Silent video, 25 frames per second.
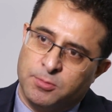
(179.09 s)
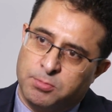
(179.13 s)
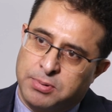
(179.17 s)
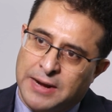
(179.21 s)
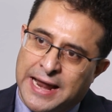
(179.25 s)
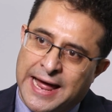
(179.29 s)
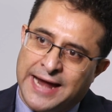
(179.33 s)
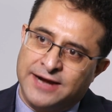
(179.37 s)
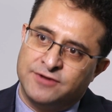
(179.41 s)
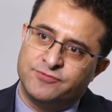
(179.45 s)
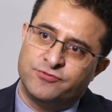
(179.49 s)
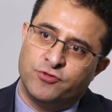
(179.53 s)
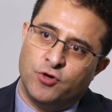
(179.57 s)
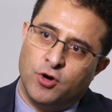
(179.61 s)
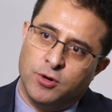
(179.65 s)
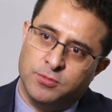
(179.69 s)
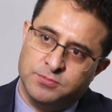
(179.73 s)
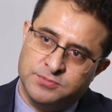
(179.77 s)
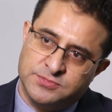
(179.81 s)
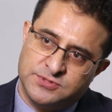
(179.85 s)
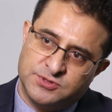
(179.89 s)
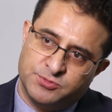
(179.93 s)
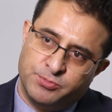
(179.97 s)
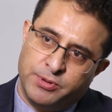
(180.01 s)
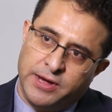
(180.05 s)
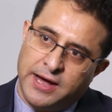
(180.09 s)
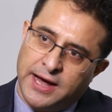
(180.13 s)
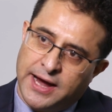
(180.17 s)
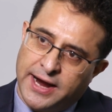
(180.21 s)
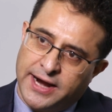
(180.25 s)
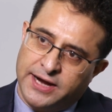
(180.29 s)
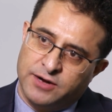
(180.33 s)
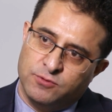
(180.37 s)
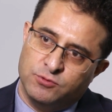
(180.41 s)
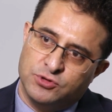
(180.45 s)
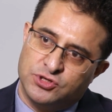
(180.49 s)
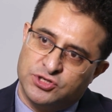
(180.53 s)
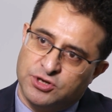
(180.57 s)
platforms
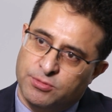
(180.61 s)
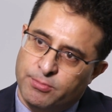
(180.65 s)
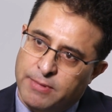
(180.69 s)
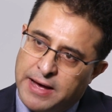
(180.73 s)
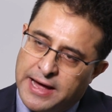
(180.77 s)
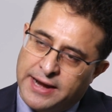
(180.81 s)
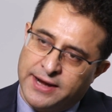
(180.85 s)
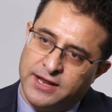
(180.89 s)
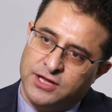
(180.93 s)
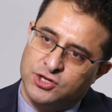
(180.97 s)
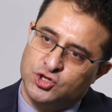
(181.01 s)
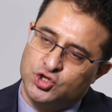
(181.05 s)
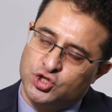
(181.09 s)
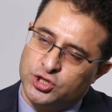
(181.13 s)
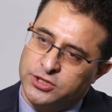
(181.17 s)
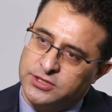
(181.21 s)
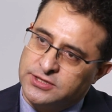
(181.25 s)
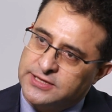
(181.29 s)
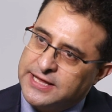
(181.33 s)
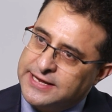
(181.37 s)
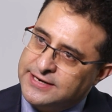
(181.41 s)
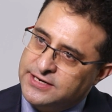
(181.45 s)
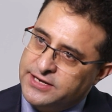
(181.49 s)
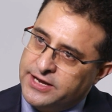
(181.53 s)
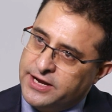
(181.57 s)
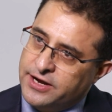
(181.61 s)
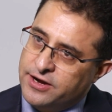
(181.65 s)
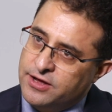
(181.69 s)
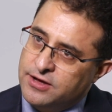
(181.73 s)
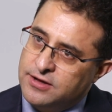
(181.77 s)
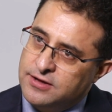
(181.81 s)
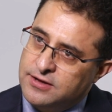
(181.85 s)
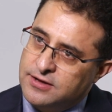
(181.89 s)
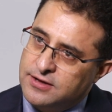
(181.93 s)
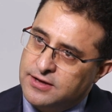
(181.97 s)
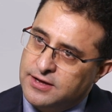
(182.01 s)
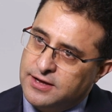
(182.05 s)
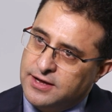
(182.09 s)
behind which are managing that
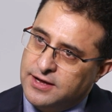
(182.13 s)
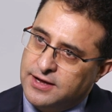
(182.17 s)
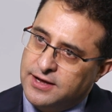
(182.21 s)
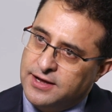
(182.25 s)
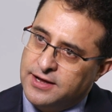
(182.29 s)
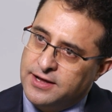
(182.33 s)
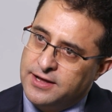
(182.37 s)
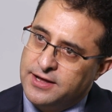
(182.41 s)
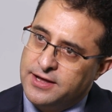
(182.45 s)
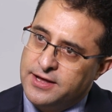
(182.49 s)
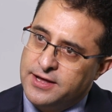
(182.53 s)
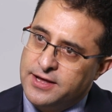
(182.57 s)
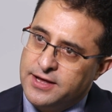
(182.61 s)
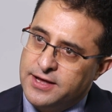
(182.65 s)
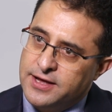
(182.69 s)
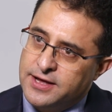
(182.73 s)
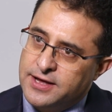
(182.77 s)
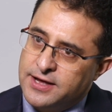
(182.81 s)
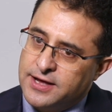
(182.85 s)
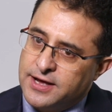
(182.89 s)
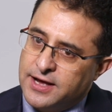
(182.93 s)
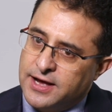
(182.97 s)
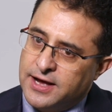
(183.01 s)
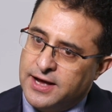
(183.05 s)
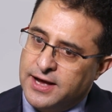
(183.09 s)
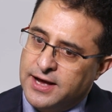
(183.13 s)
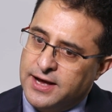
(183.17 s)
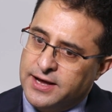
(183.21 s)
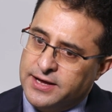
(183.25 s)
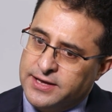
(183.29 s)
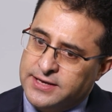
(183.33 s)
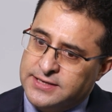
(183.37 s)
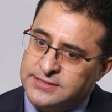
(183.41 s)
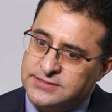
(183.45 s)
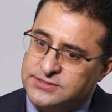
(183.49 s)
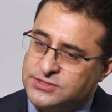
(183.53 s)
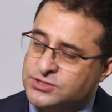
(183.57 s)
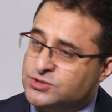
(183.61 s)
data
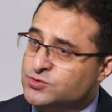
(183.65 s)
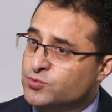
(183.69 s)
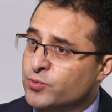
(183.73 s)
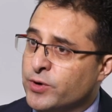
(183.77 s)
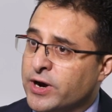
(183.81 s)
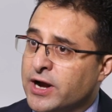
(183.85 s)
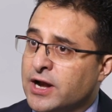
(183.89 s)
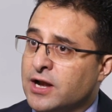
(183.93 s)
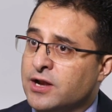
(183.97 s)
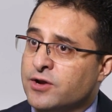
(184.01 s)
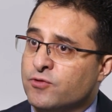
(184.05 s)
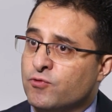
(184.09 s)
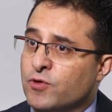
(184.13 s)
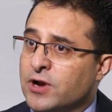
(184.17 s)
is really,